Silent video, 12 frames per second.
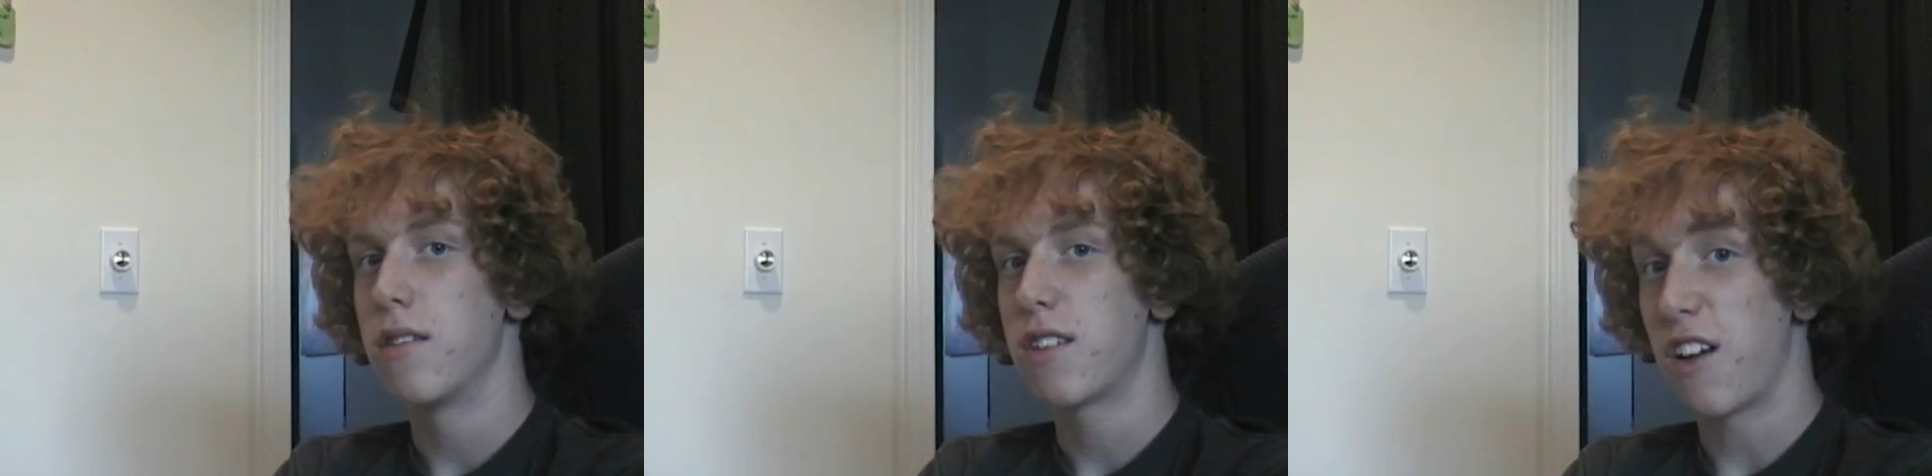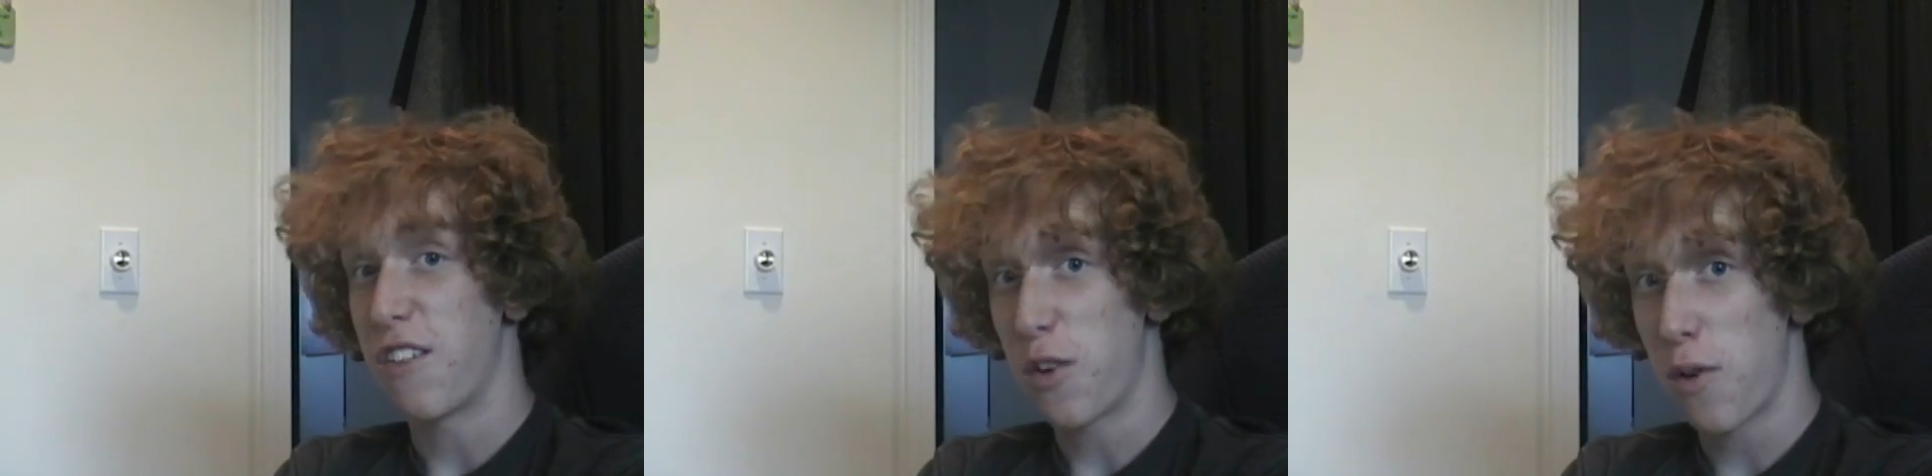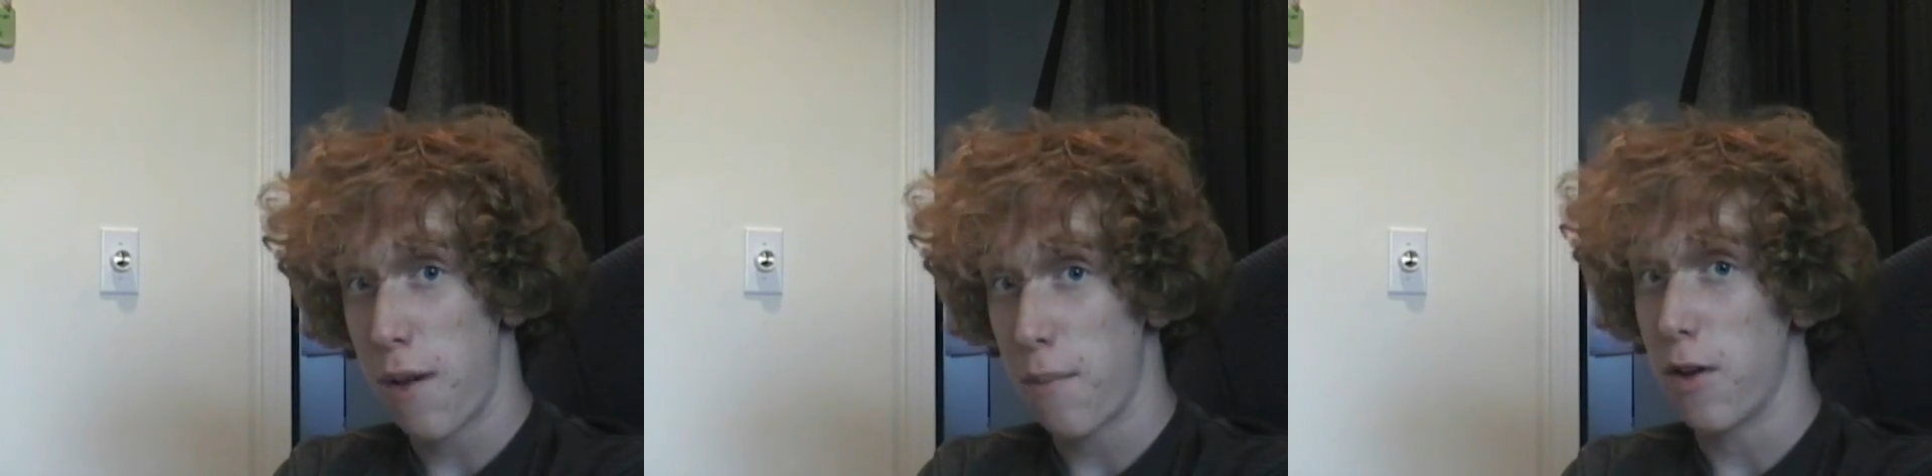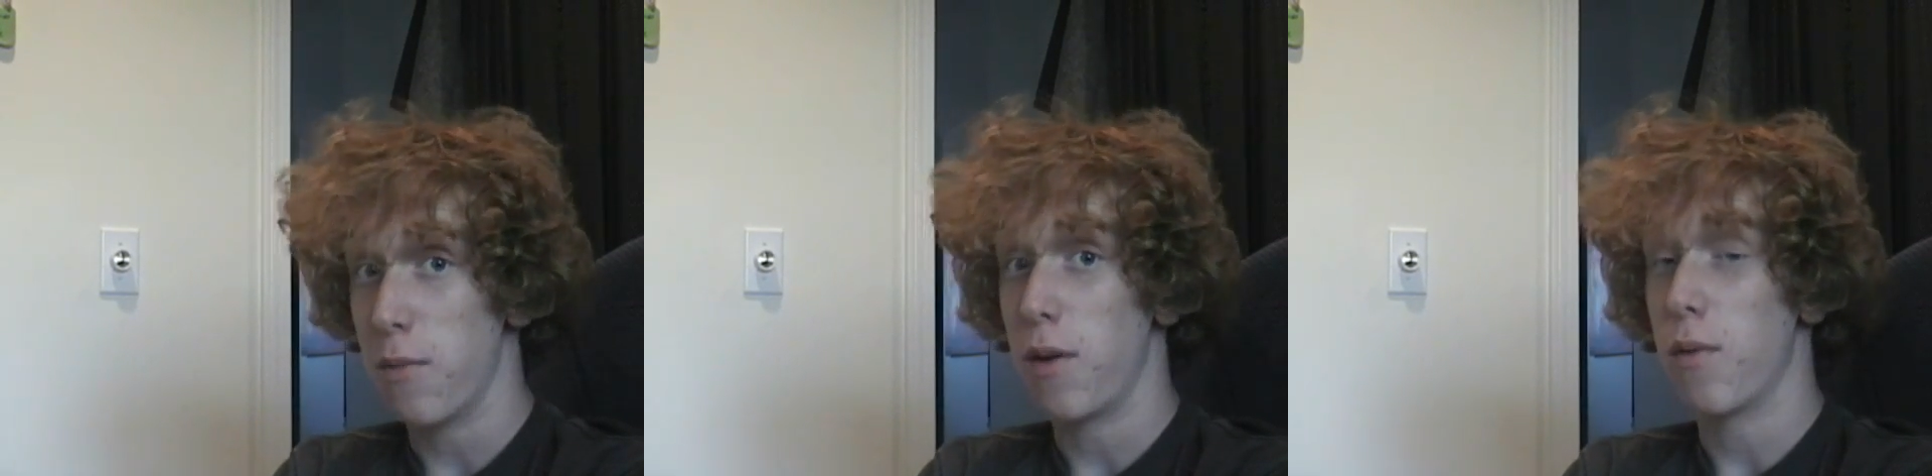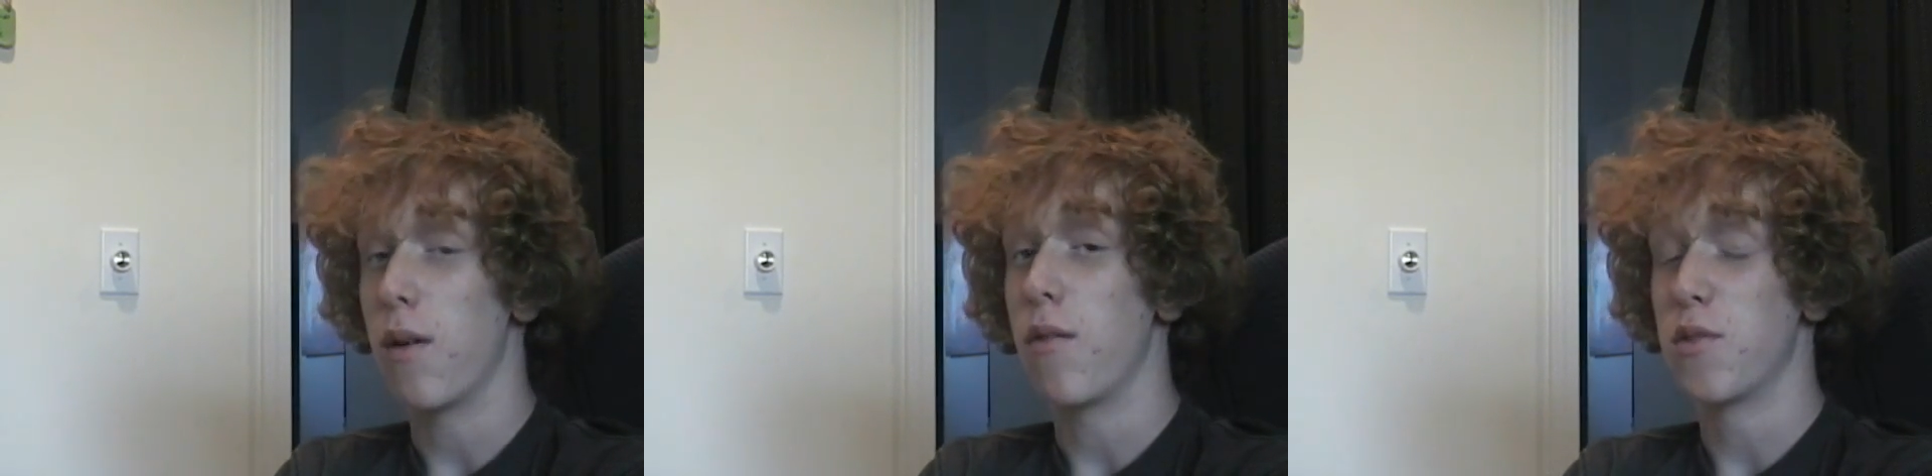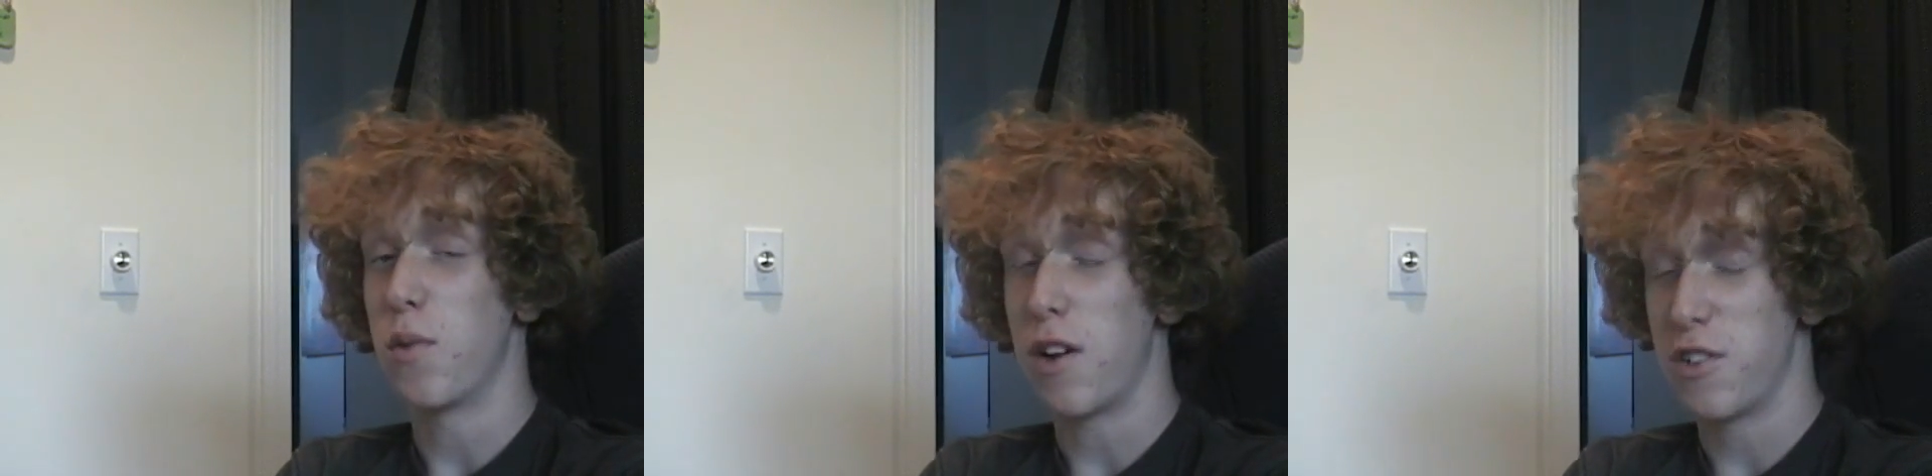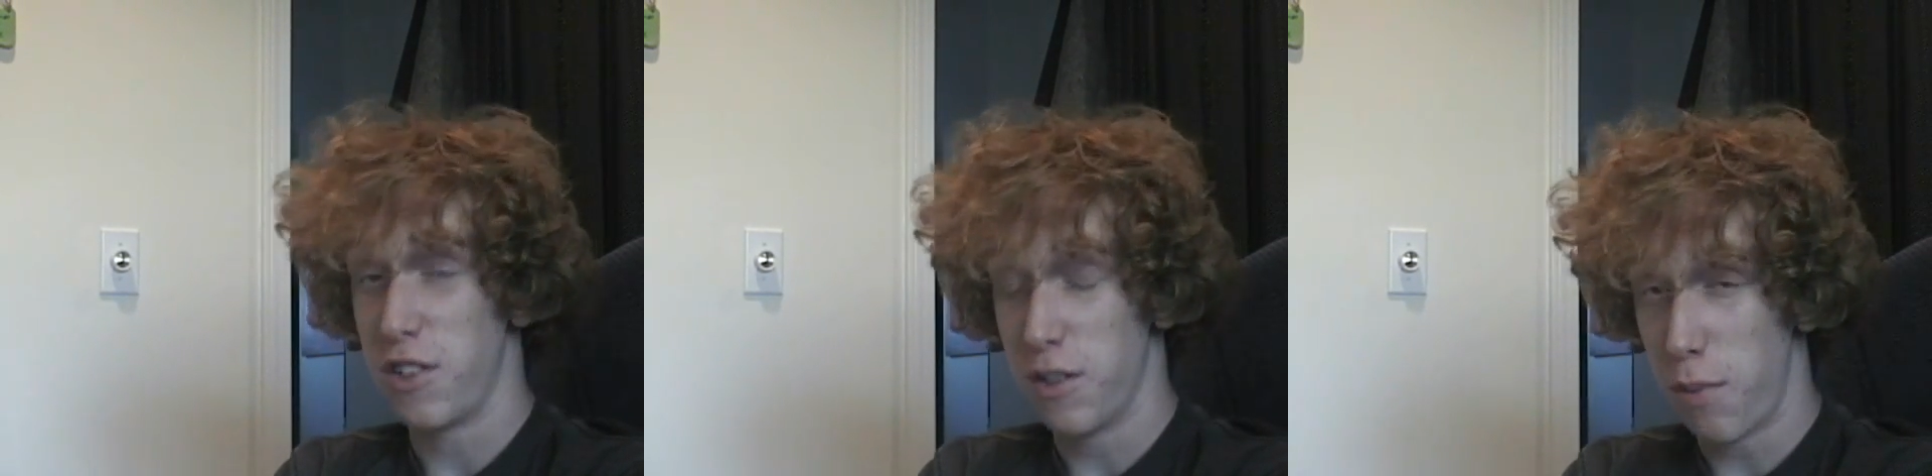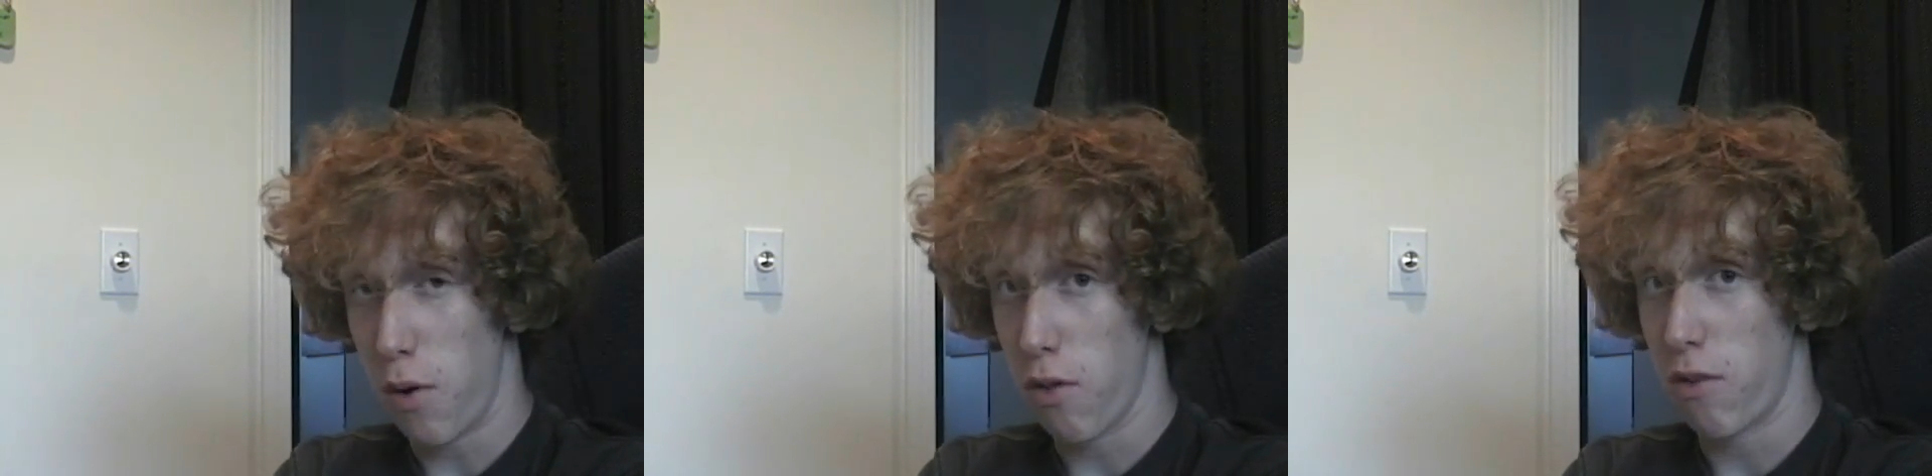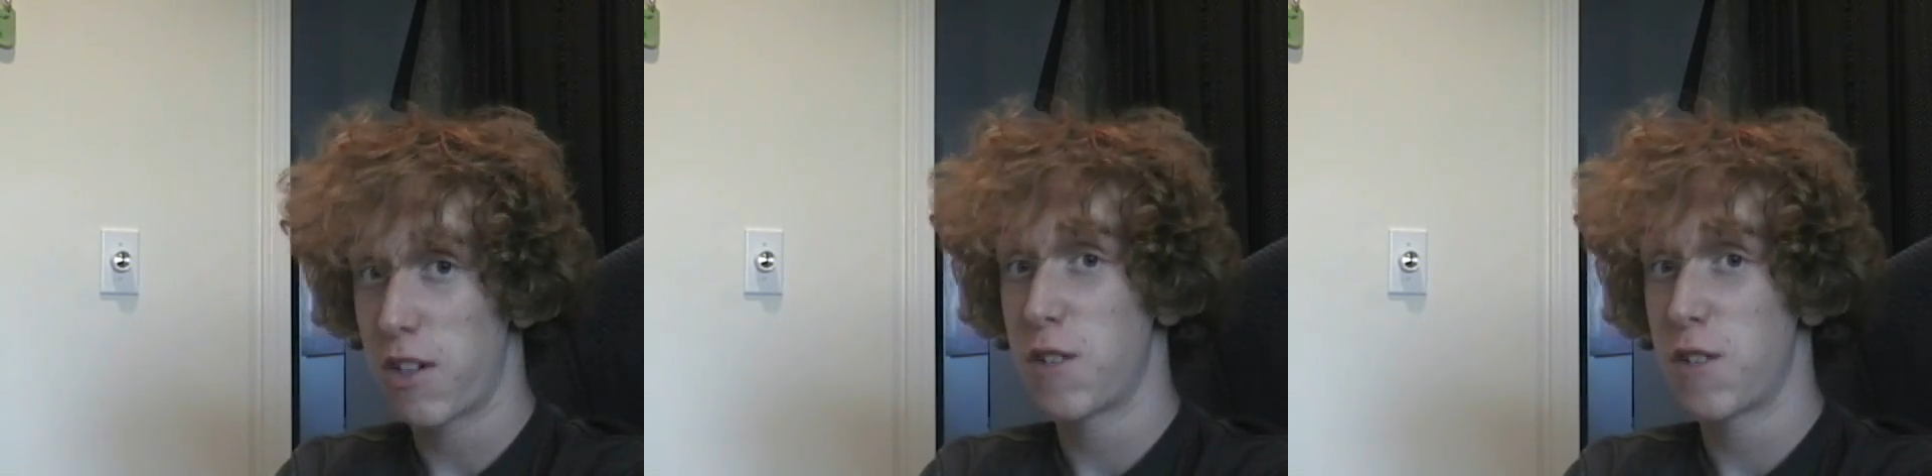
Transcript: scared the crap out of me when I was watching the Polar